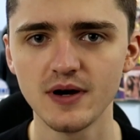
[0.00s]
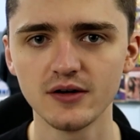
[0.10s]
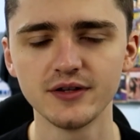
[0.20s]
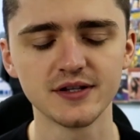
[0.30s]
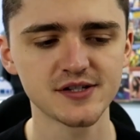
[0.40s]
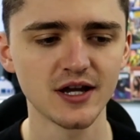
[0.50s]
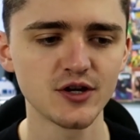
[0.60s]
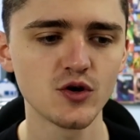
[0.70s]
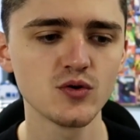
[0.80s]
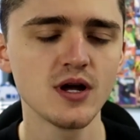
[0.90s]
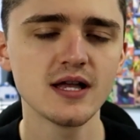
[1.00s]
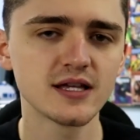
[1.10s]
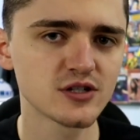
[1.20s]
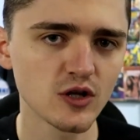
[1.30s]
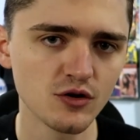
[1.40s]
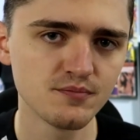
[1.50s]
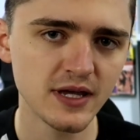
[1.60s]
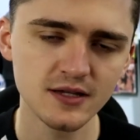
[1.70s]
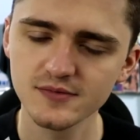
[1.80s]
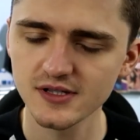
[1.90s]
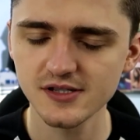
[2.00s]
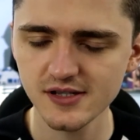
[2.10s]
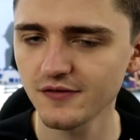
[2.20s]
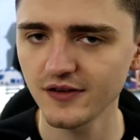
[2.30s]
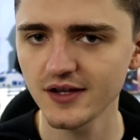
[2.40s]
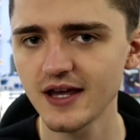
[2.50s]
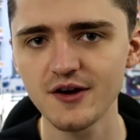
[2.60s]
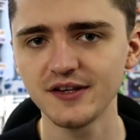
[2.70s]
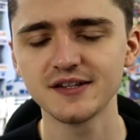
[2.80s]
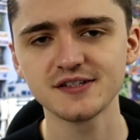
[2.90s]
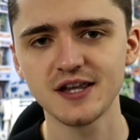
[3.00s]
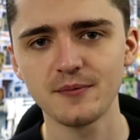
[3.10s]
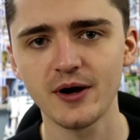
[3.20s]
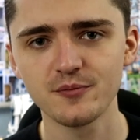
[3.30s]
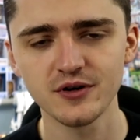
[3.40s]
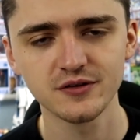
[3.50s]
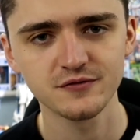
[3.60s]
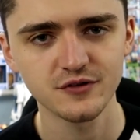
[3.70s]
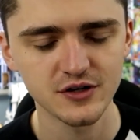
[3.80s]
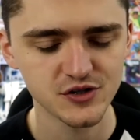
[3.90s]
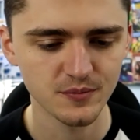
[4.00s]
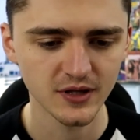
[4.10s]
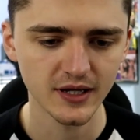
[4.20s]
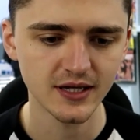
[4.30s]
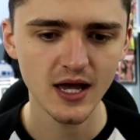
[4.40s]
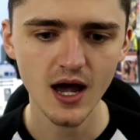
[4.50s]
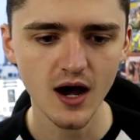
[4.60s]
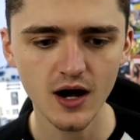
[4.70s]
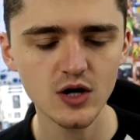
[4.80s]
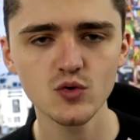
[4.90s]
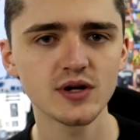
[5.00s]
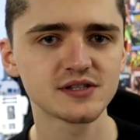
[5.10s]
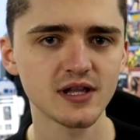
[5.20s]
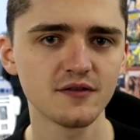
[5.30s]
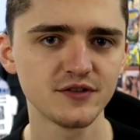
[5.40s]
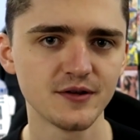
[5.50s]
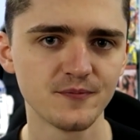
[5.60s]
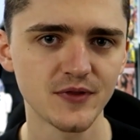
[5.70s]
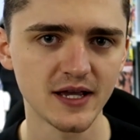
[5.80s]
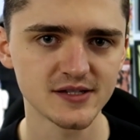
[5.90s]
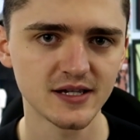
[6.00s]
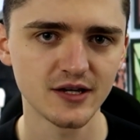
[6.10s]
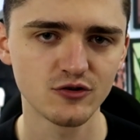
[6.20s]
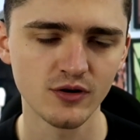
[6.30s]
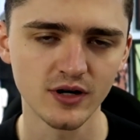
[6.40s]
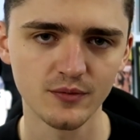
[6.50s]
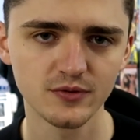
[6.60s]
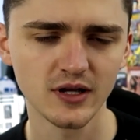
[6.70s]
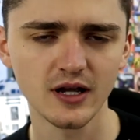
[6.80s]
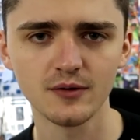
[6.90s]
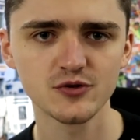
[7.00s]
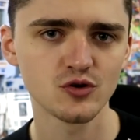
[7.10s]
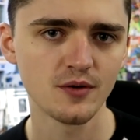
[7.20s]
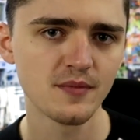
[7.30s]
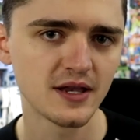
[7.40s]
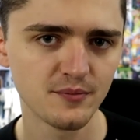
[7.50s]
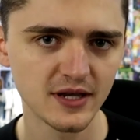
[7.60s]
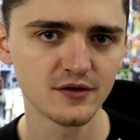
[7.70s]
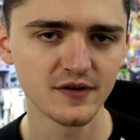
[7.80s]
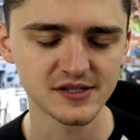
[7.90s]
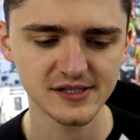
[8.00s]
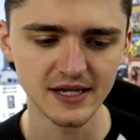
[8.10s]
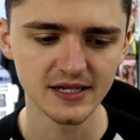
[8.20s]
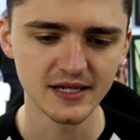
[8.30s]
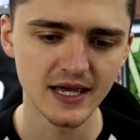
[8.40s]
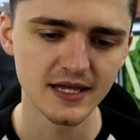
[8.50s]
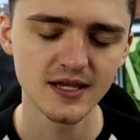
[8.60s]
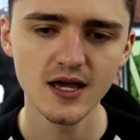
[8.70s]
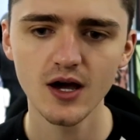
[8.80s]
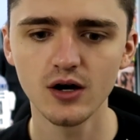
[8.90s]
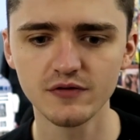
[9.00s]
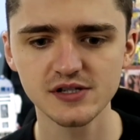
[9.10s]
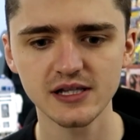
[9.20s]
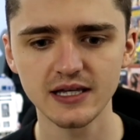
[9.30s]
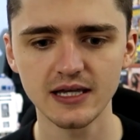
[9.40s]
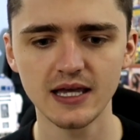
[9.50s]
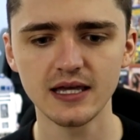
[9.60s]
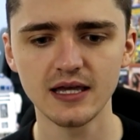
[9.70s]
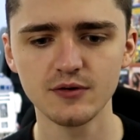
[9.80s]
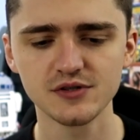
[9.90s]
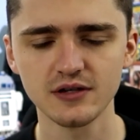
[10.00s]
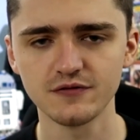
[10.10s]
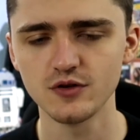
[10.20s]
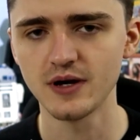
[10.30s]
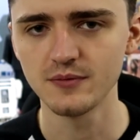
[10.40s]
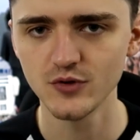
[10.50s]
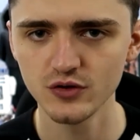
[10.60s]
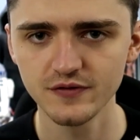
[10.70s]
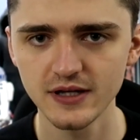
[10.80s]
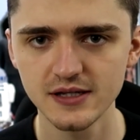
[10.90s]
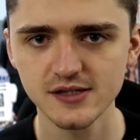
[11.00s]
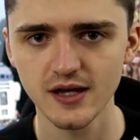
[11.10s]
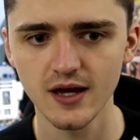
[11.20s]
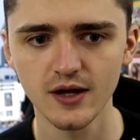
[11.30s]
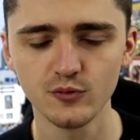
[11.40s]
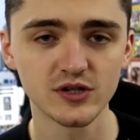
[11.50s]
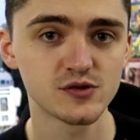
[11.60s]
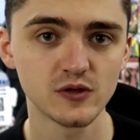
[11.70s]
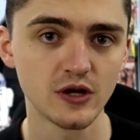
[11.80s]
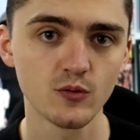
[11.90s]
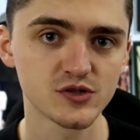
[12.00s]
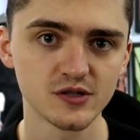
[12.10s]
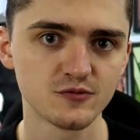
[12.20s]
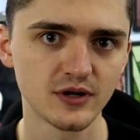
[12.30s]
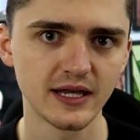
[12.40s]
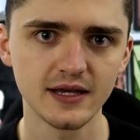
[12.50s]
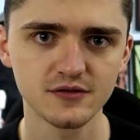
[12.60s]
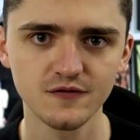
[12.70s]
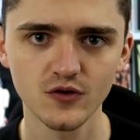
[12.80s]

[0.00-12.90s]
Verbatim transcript: about this. I know there's a lot of memes and stuff like that on the internet about Brendan Fraser, but like, I always loved him as a kid growing up. Like, I'm sure many of us did. And then, obviously, he was in a few bad movies, which, you know, wasn't really his